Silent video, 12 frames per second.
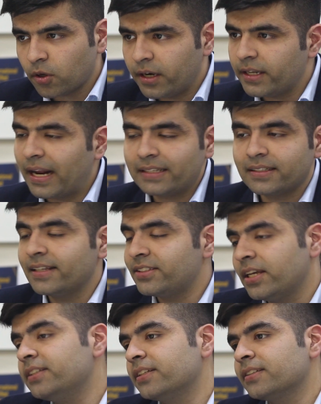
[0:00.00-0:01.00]
or international
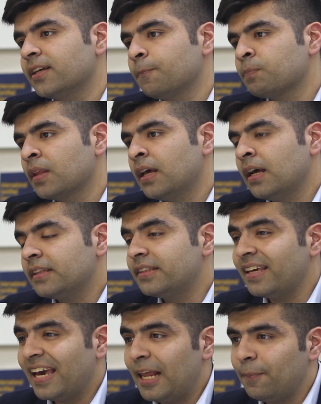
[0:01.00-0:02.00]
exchanges.
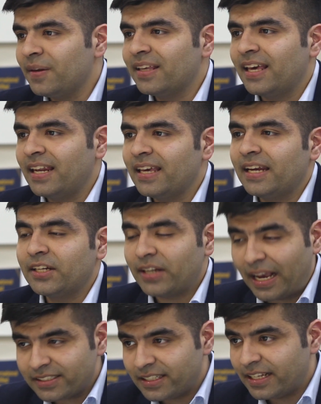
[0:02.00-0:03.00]
They help in gaining
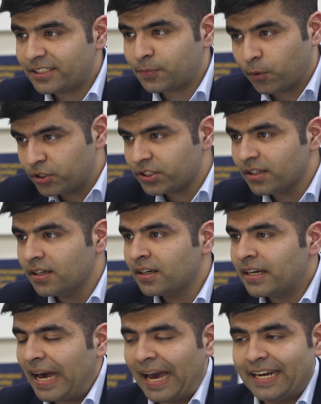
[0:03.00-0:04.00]
international exposure
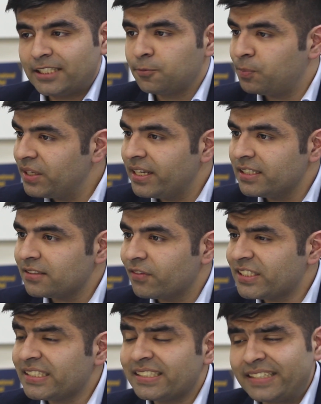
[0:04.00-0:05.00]
and experience, which
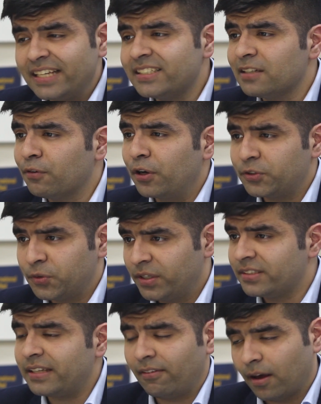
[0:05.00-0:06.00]
is essential for a
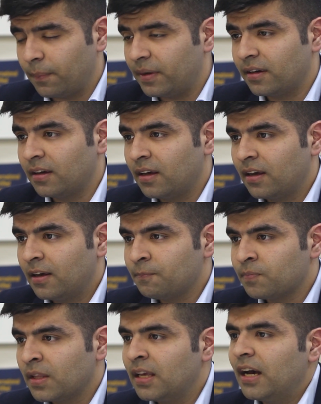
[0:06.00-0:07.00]
student's development.
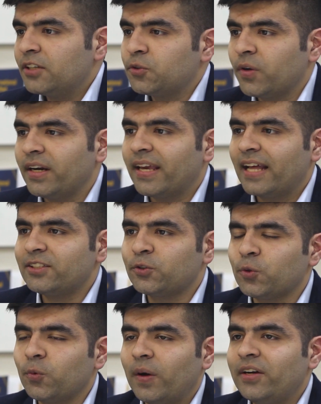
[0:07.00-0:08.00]
A student gets
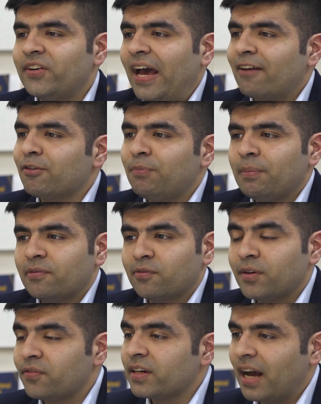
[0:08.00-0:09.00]
to interact with people from
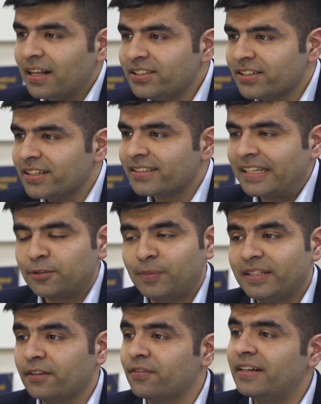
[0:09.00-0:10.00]
different cultures,
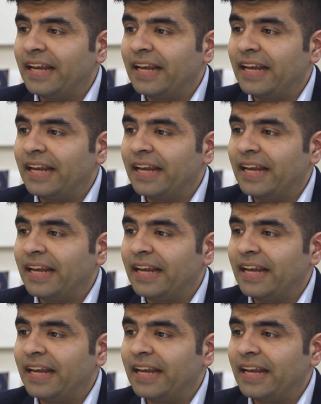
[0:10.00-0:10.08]
speak different